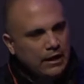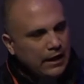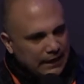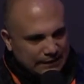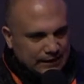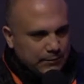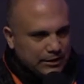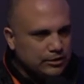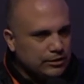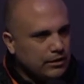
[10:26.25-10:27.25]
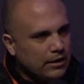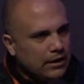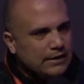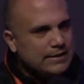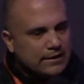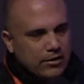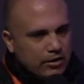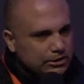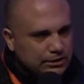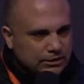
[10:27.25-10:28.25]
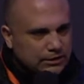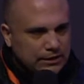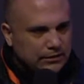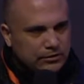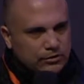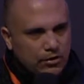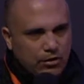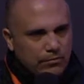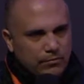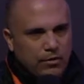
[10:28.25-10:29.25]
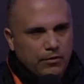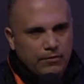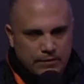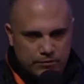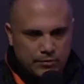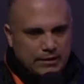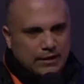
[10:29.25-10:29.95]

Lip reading: And as I mentioned, technology just didn't start during the